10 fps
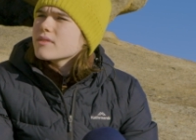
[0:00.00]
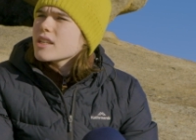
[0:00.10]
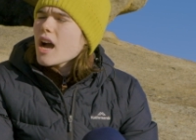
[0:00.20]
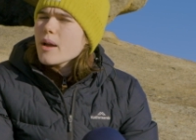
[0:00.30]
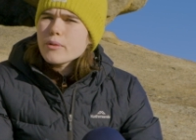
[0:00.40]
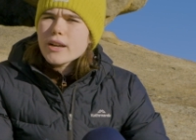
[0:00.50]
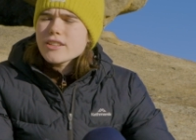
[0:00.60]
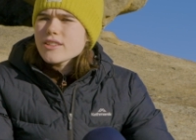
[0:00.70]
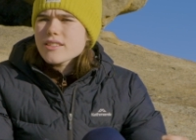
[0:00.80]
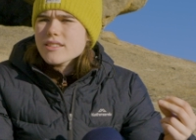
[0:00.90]
time where I
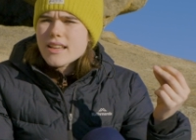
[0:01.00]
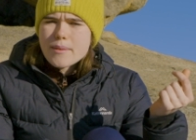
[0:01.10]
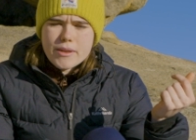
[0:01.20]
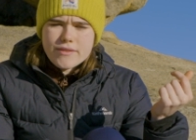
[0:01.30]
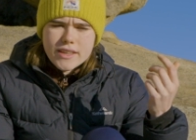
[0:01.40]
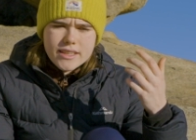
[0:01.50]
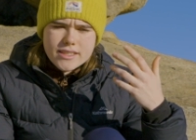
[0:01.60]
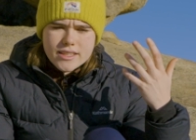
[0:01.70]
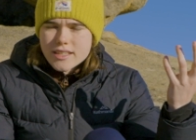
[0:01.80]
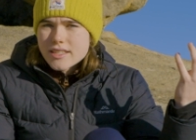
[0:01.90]
just snap my
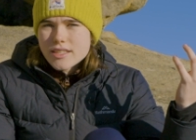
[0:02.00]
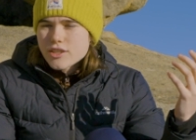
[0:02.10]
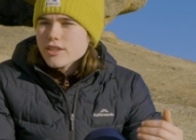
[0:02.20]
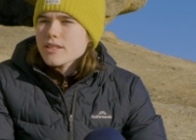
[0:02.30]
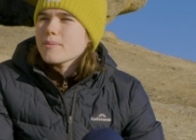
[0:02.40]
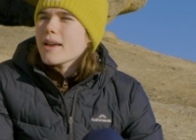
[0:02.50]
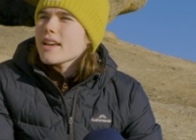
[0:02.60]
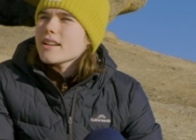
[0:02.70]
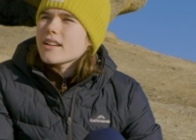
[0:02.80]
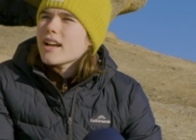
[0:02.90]
fingers and the decision is
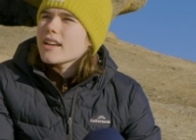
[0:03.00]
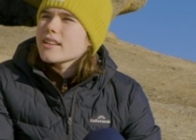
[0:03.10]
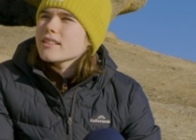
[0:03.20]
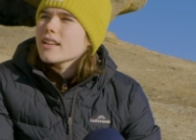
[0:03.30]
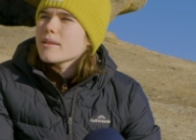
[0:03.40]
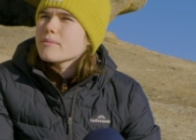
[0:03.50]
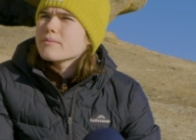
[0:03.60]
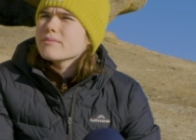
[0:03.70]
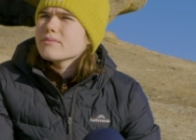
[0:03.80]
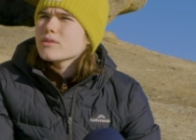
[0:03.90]
made and I
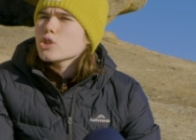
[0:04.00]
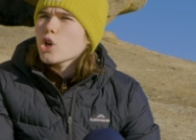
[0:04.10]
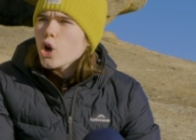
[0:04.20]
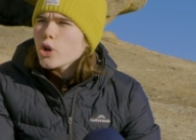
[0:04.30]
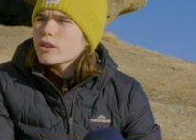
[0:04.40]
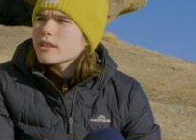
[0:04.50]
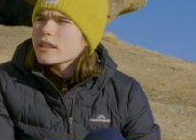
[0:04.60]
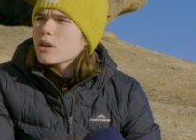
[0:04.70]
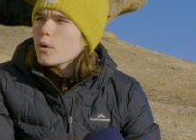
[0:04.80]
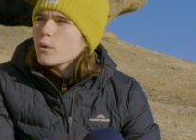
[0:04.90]
am
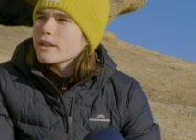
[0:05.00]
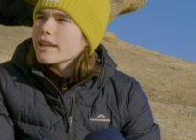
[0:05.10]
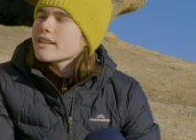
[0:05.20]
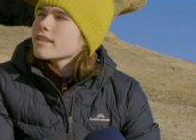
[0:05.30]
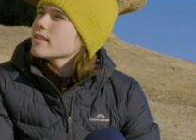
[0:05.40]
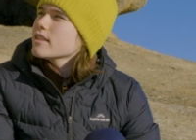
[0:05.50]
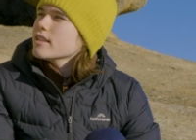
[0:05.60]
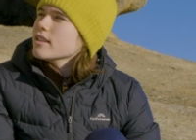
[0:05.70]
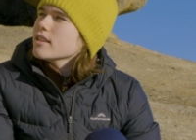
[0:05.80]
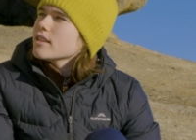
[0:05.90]
totally all in
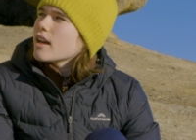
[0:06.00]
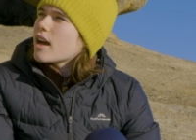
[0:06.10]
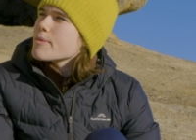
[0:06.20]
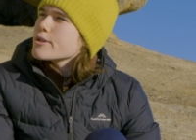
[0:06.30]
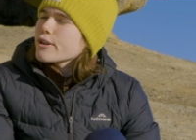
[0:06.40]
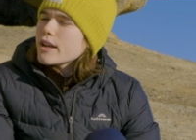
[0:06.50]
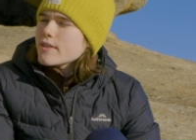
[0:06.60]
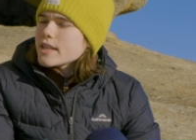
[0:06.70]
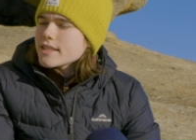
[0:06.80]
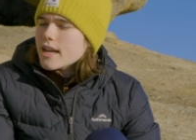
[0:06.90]
um, and don't have
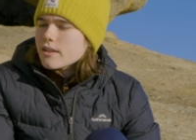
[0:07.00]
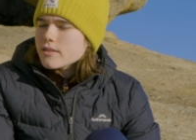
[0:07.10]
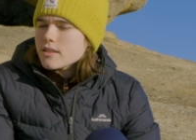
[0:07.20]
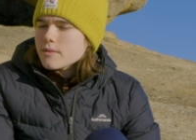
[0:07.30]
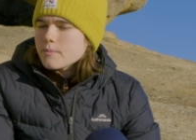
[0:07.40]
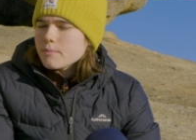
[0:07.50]
any doubts